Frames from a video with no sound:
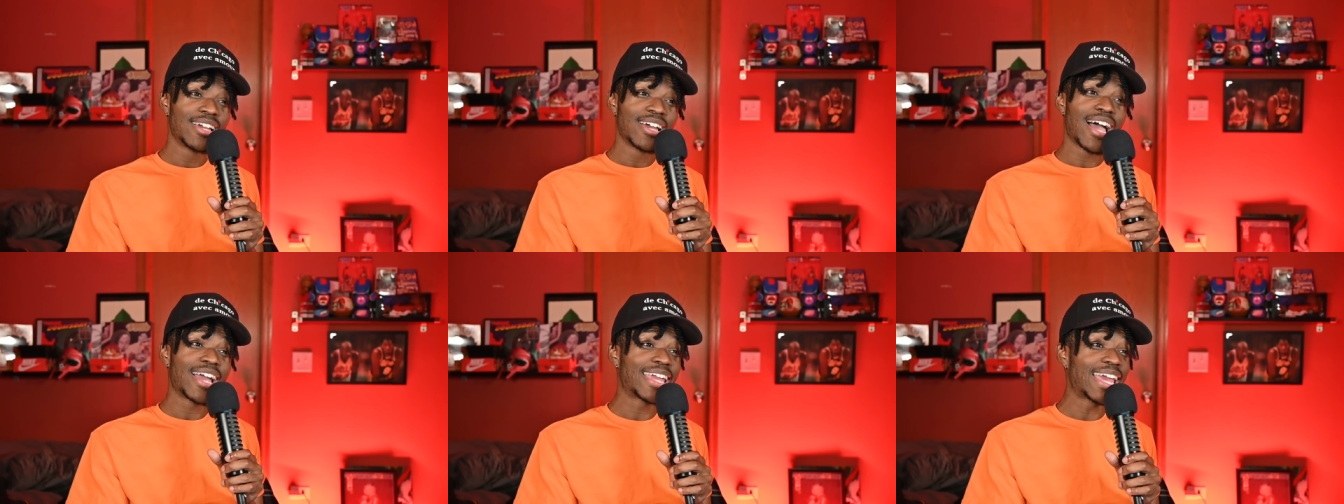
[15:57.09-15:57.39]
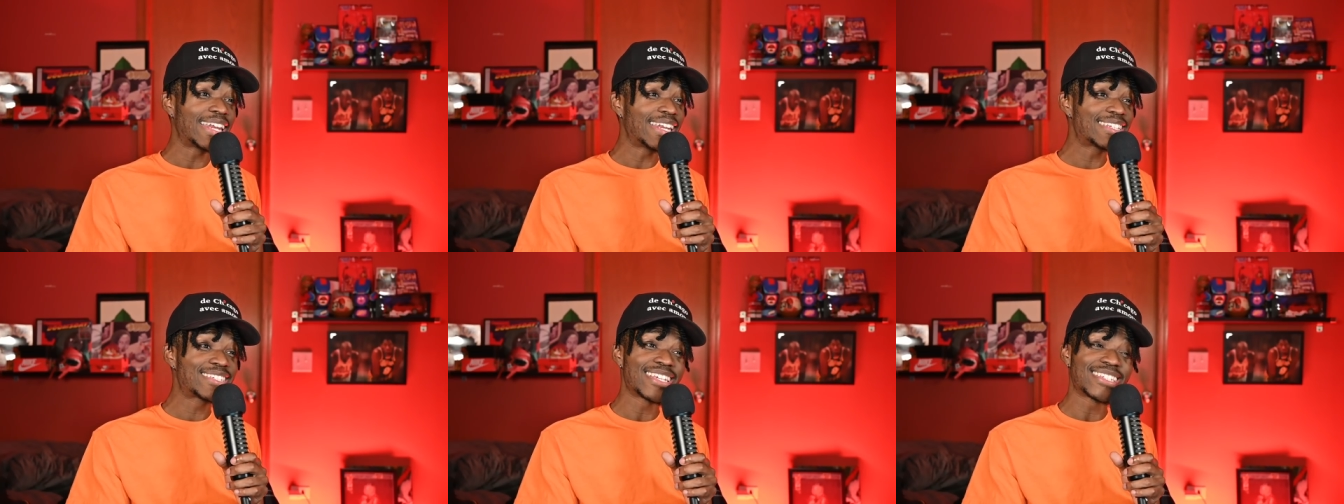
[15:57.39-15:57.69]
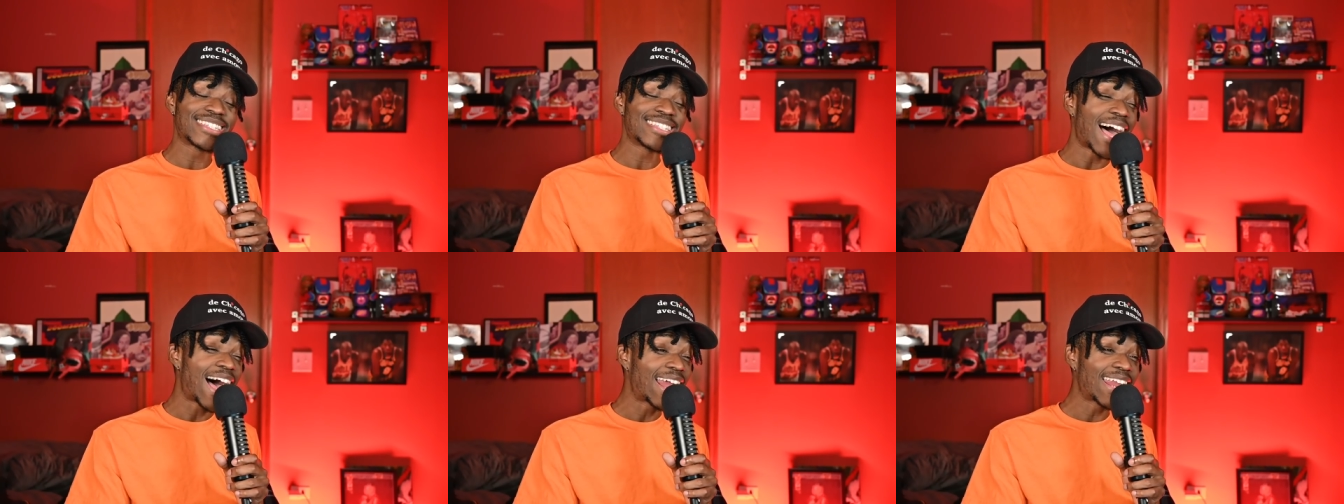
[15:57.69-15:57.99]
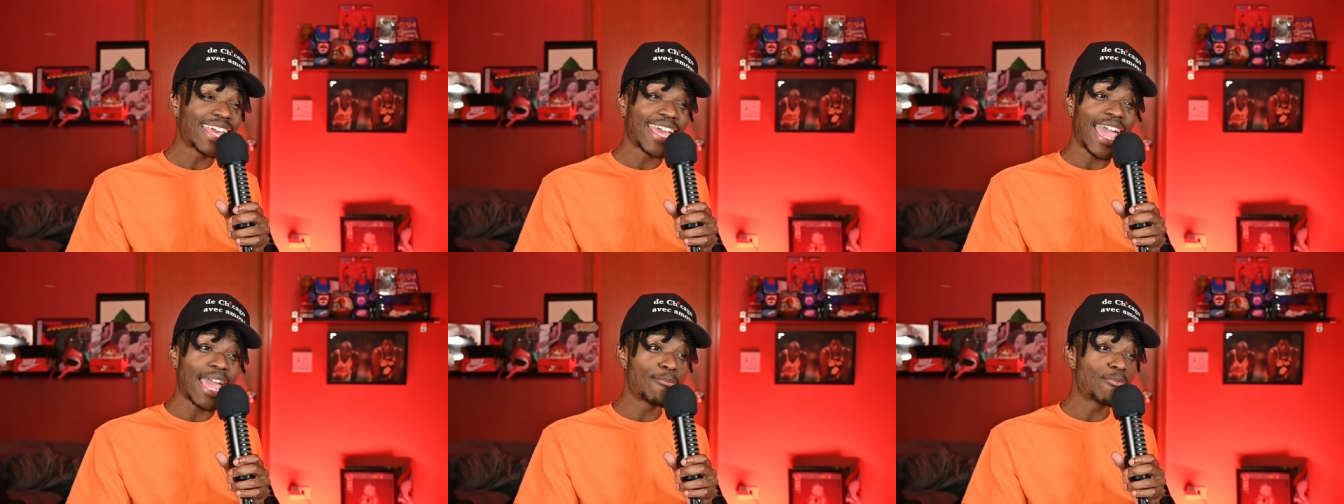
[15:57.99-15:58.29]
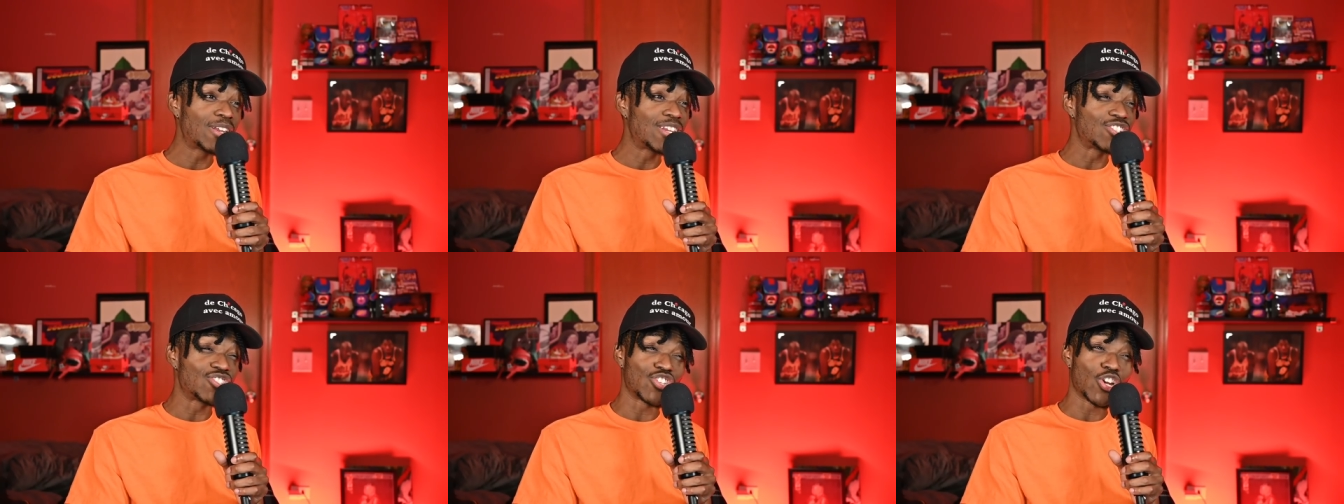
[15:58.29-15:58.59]
Again, this is not a game
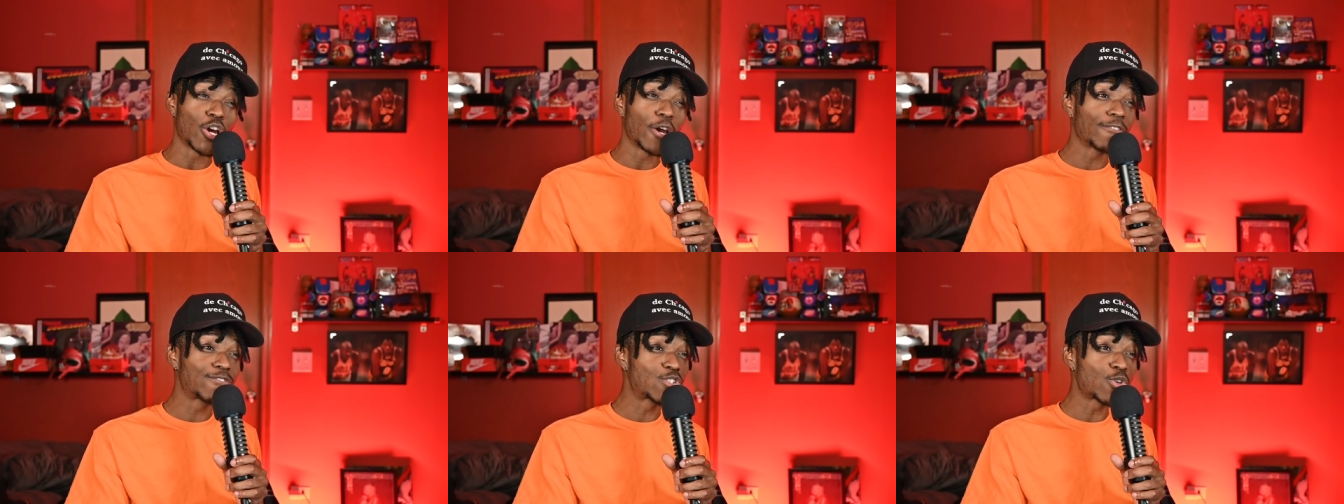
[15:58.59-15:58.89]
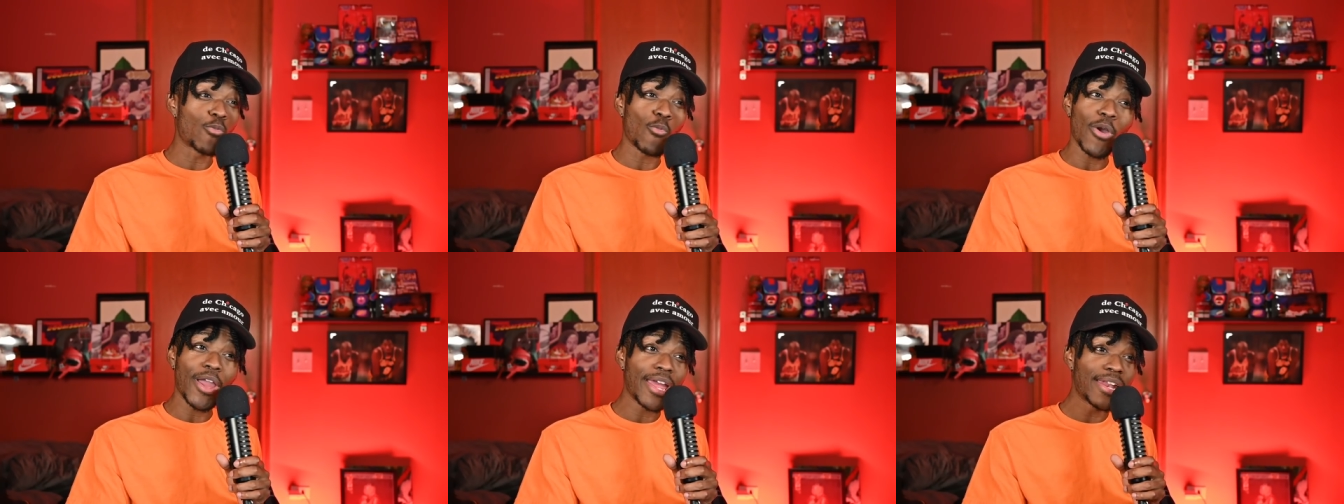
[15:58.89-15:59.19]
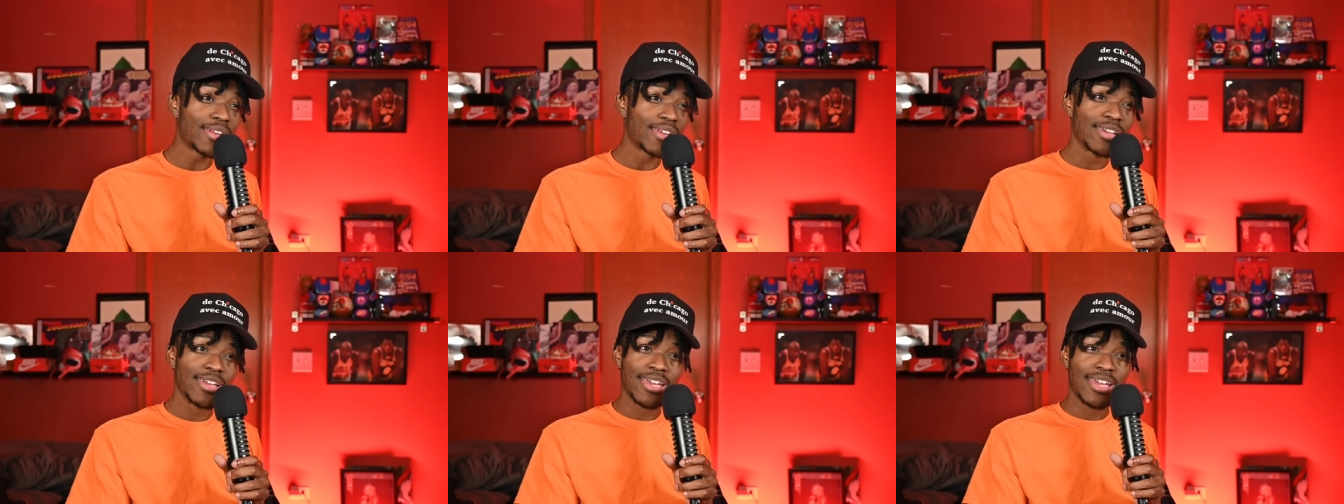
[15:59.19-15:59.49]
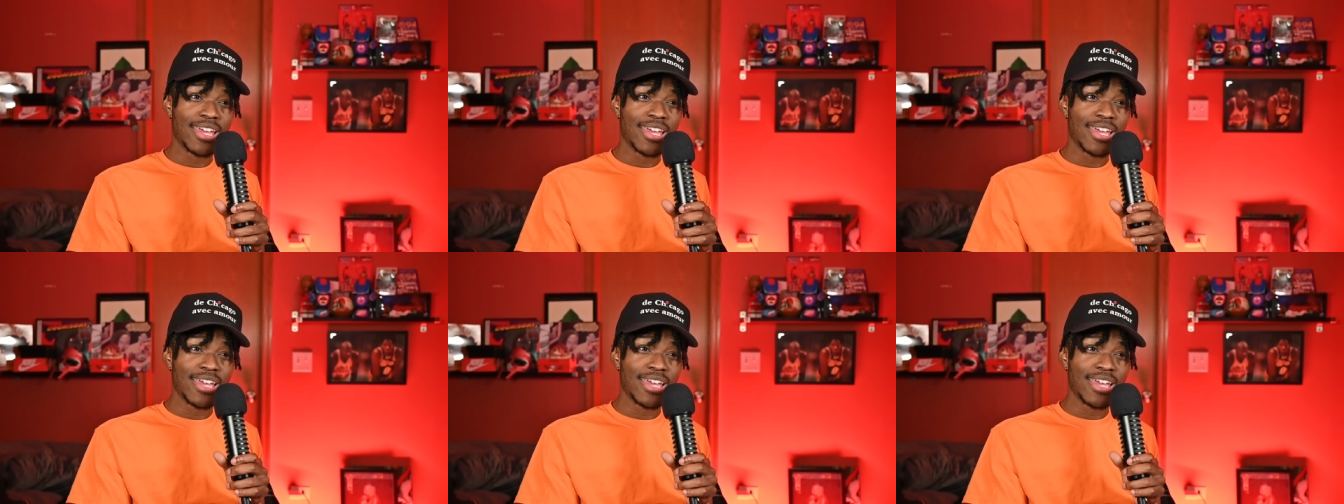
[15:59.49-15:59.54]
we deserve to win.